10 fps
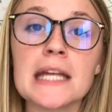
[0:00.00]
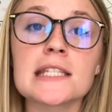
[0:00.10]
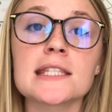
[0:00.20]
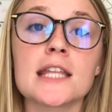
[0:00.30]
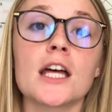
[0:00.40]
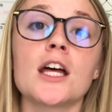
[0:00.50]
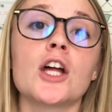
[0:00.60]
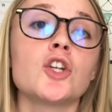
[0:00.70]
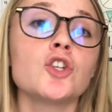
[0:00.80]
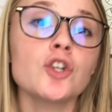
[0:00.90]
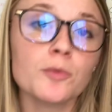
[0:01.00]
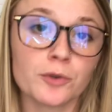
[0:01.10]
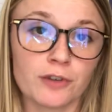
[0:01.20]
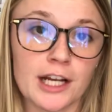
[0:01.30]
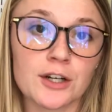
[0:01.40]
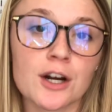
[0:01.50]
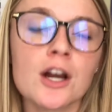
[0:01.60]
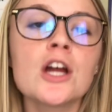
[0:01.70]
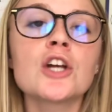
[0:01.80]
is the numerator.